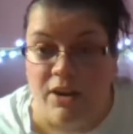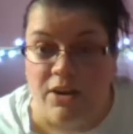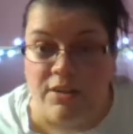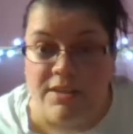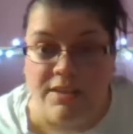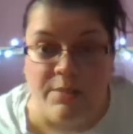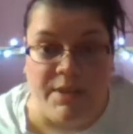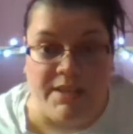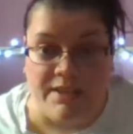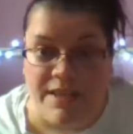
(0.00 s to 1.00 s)
hurts to
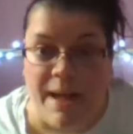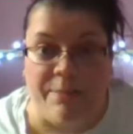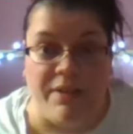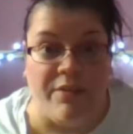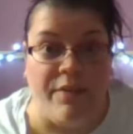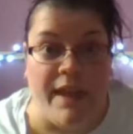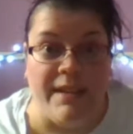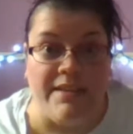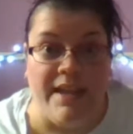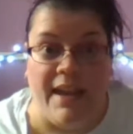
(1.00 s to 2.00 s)
be slapped in the
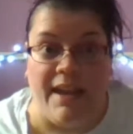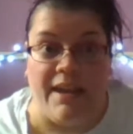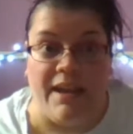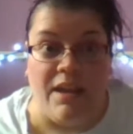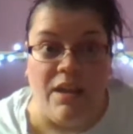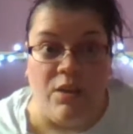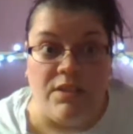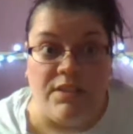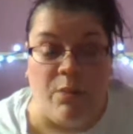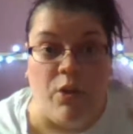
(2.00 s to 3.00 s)
face, and
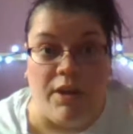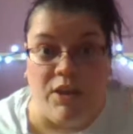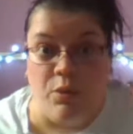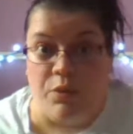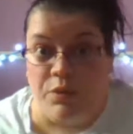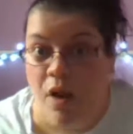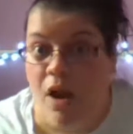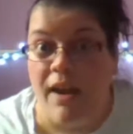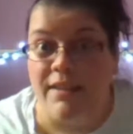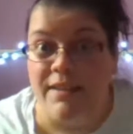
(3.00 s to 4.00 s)
someone you
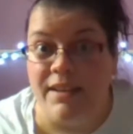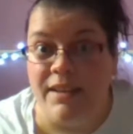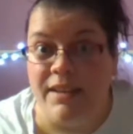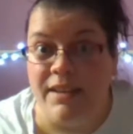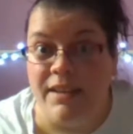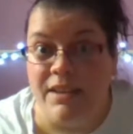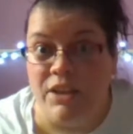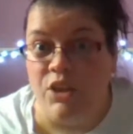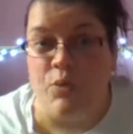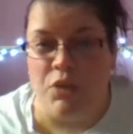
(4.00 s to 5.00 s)
thought
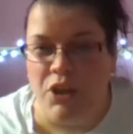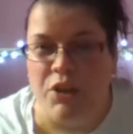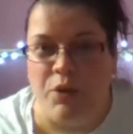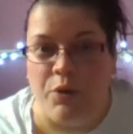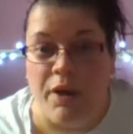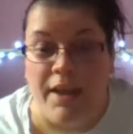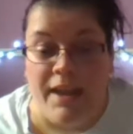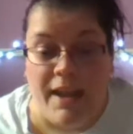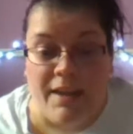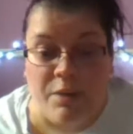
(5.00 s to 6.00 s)
you knew
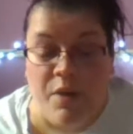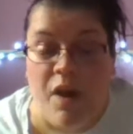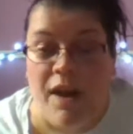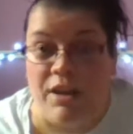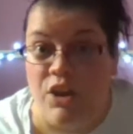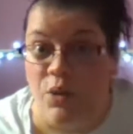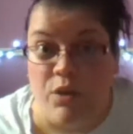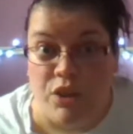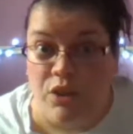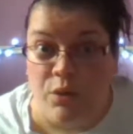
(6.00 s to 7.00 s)
and thought knew
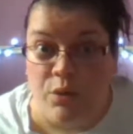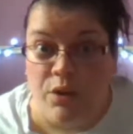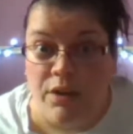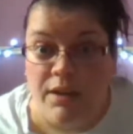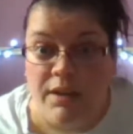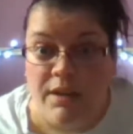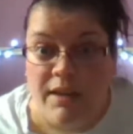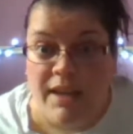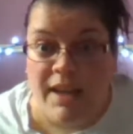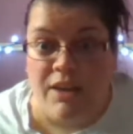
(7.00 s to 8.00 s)
you
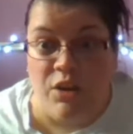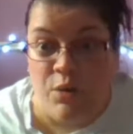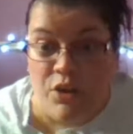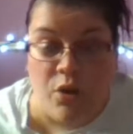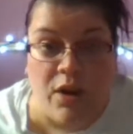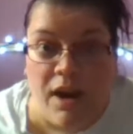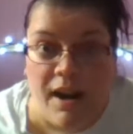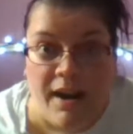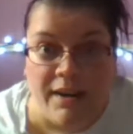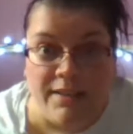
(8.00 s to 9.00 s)
and knew your
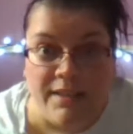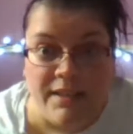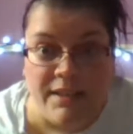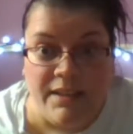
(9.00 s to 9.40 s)
heart.